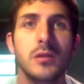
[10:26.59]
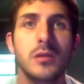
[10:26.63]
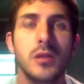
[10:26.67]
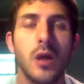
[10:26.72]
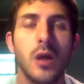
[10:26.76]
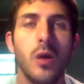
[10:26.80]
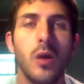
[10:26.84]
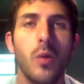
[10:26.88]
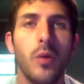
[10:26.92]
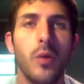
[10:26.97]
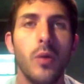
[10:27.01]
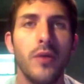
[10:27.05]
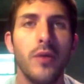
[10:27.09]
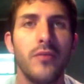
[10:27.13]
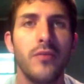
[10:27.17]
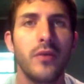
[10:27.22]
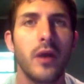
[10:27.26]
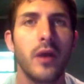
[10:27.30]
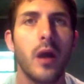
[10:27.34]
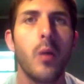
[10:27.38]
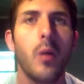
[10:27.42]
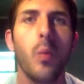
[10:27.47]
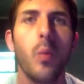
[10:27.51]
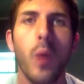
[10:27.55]
So we figure
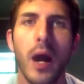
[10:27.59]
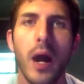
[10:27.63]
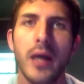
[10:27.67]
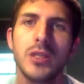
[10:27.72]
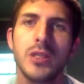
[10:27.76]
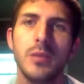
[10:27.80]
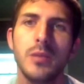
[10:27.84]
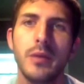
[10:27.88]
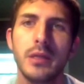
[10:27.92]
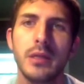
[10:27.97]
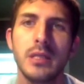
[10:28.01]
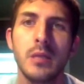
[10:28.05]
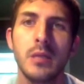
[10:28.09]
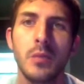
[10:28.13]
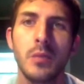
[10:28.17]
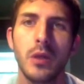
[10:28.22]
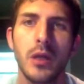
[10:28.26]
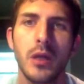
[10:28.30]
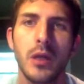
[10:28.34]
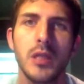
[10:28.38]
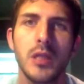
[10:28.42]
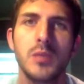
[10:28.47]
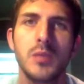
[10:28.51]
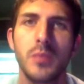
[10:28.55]
out why she picked
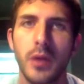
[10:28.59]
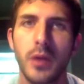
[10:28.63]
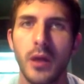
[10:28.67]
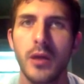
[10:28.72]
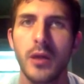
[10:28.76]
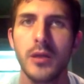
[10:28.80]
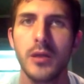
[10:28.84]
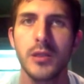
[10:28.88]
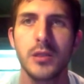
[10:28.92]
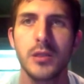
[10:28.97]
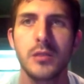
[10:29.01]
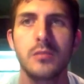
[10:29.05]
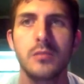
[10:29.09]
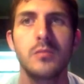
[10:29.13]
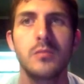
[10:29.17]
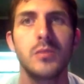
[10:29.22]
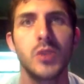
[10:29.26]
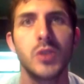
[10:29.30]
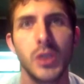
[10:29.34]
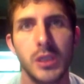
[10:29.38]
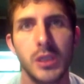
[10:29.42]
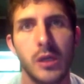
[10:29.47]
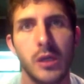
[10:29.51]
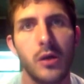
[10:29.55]
Emily. It's because
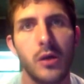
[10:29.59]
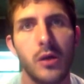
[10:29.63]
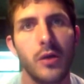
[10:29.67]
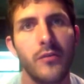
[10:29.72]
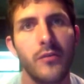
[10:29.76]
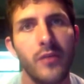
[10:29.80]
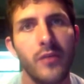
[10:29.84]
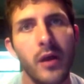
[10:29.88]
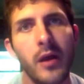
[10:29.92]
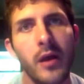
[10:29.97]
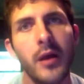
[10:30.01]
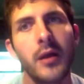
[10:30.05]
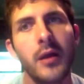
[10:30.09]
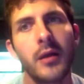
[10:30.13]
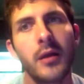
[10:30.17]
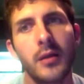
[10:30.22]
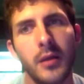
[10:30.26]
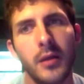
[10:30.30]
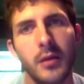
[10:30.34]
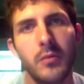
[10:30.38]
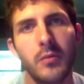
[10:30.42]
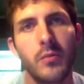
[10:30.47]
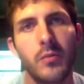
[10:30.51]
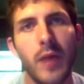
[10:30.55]
she saw her flying
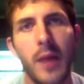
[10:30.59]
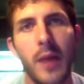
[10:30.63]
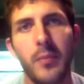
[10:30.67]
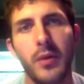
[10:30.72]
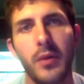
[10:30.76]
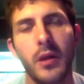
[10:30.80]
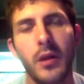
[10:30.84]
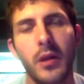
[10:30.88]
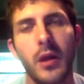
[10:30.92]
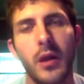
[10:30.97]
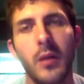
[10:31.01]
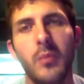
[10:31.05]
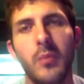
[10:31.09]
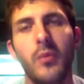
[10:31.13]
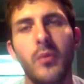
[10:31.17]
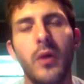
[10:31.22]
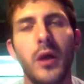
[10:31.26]
and they're wrapping it up.